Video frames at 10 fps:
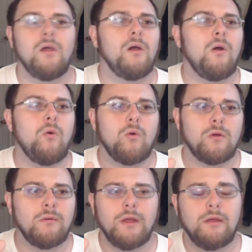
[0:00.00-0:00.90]

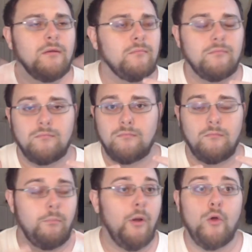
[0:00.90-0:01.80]
or
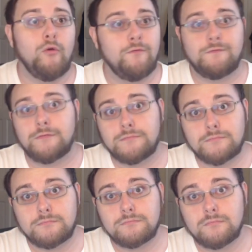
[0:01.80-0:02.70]
both.
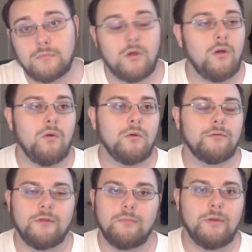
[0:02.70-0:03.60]
Or
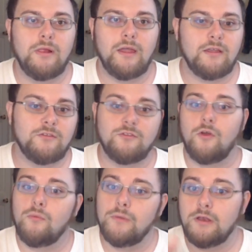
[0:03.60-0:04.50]
there'd be like a
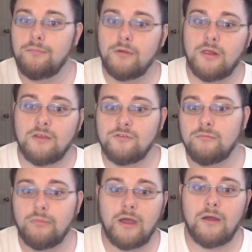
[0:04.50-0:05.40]
soul
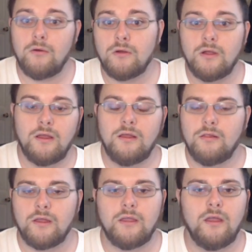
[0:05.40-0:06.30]
manipulation power.
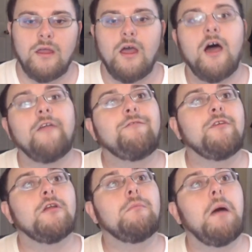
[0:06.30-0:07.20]
Like, I
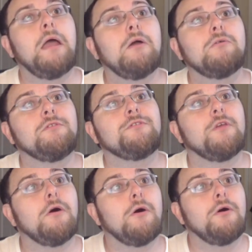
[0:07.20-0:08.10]
fear my own
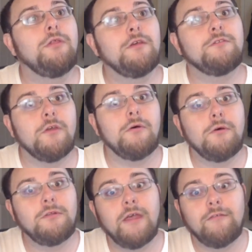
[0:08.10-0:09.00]
soul, the
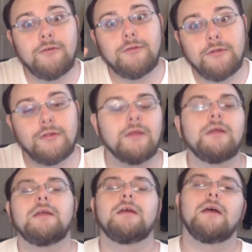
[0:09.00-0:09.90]
soul devil.
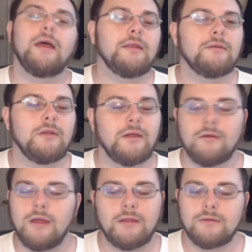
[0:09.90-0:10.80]
I don't know.
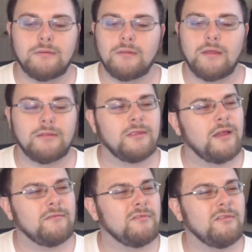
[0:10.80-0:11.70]
I,
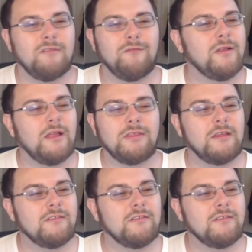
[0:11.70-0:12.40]
I feel like that's